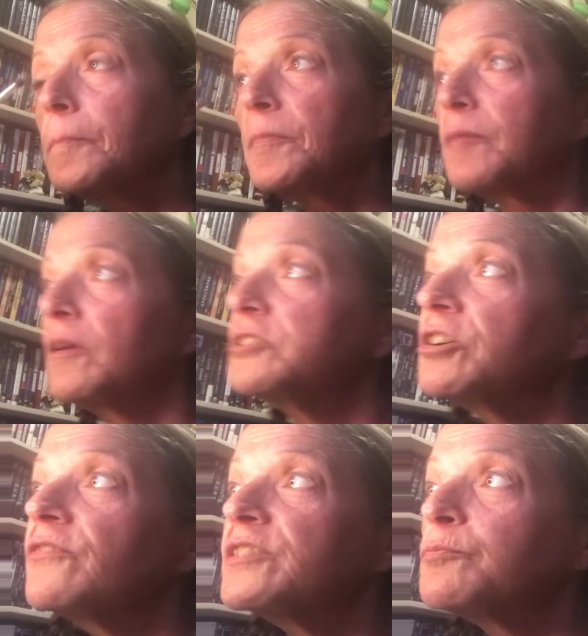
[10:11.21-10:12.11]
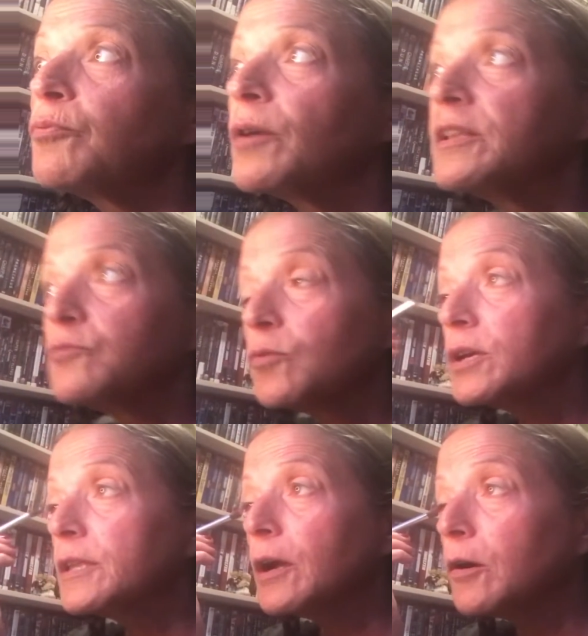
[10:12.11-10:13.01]
I'm not sure if it's
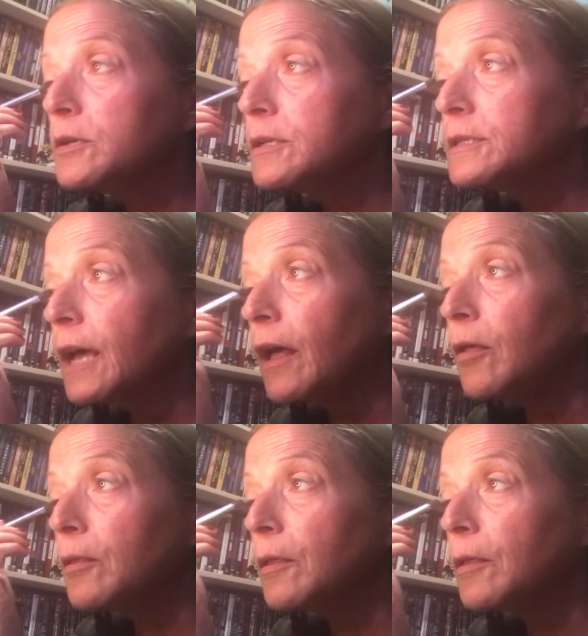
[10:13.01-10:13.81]
really hard to tell